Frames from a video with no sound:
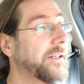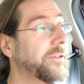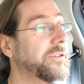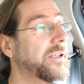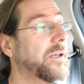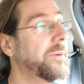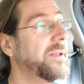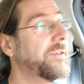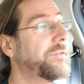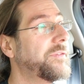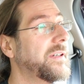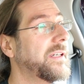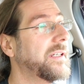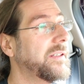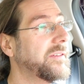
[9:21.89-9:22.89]
Zoe
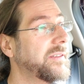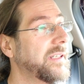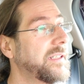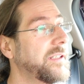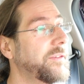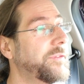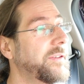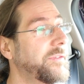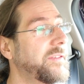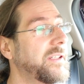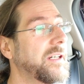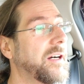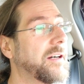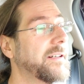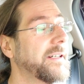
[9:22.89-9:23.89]

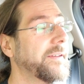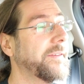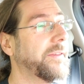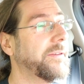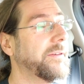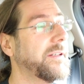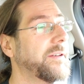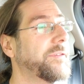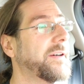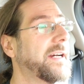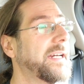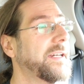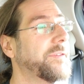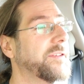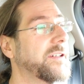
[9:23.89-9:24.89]
ZE50
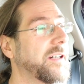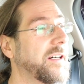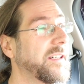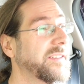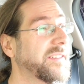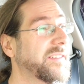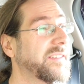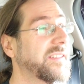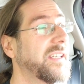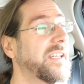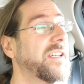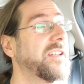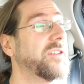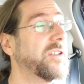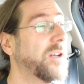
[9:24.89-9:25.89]
R135 costs.
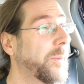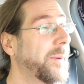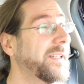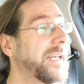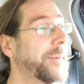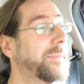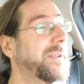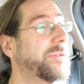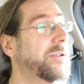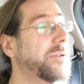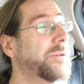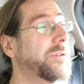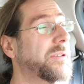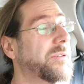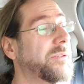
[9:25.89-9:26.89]
No adaptive
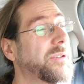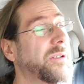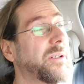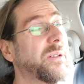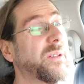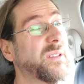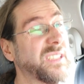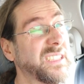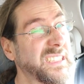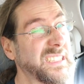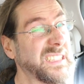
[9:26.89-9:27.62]
cruise control.